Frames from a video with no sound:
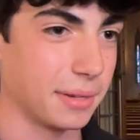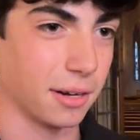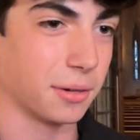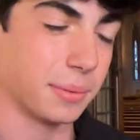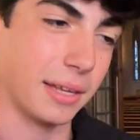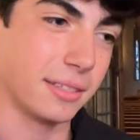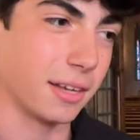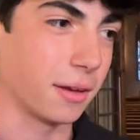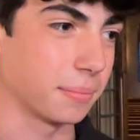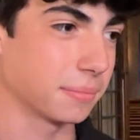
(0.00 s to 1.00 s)
You know, it's
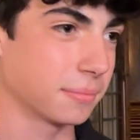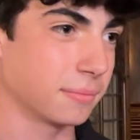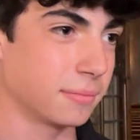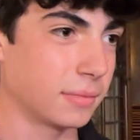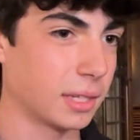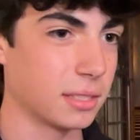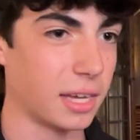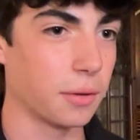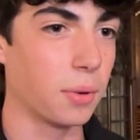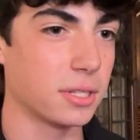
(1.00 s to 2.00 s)
um, it's
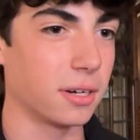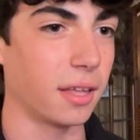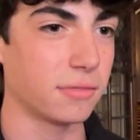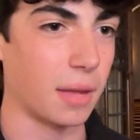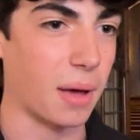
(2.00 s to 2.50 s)
like a once in a lifetime